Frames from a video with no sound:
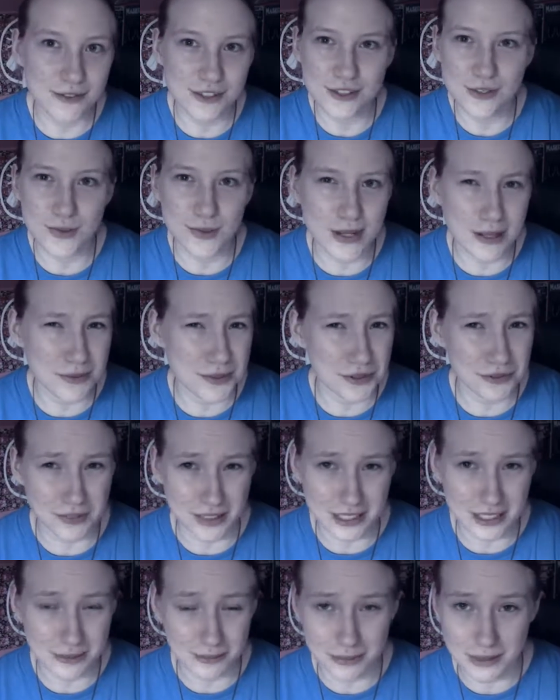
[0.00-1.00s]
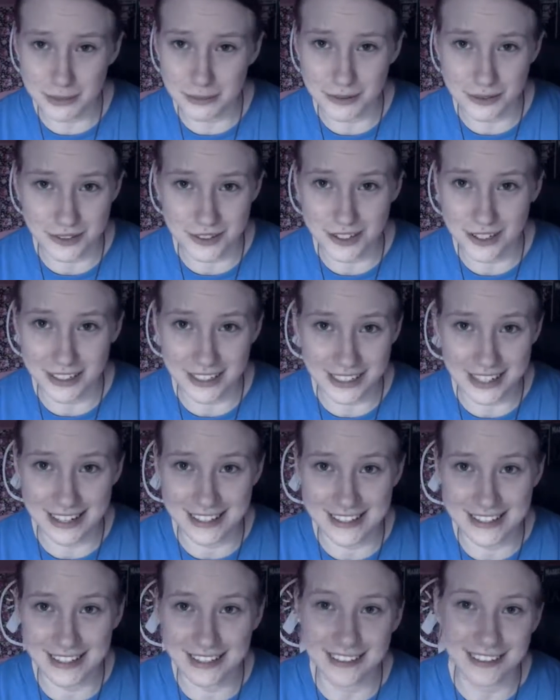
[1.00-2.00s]
just went up to random people and started
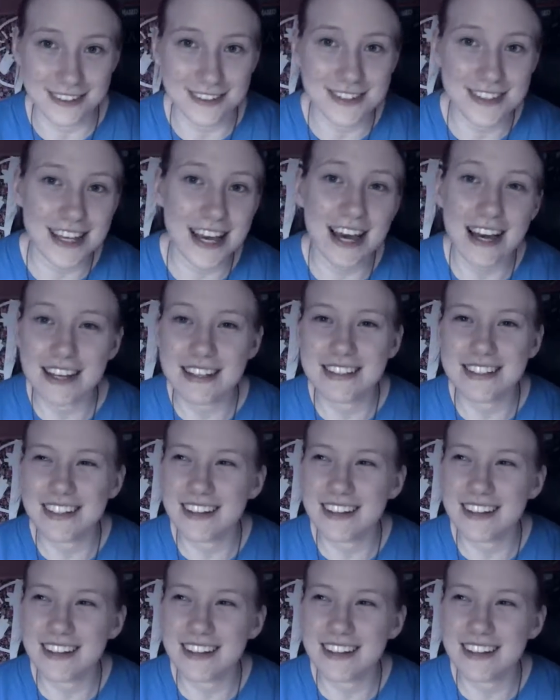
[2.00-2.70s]
guessing their signs.